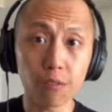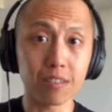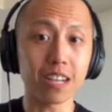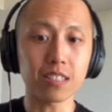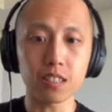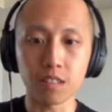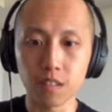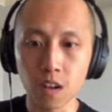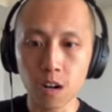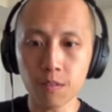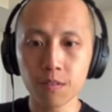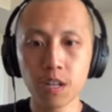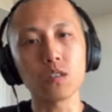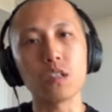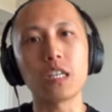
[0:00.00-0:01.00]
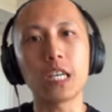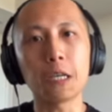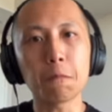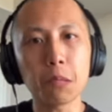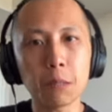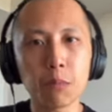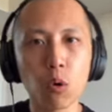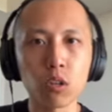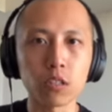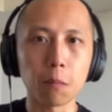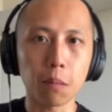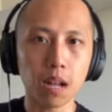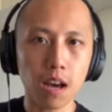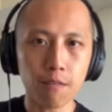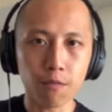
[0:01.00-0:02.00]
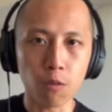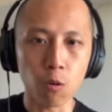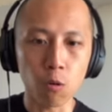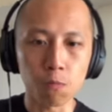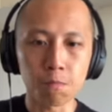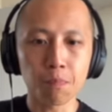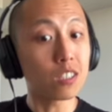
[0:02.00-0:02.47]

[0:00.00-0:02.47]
if that's enough to keep people on the platform,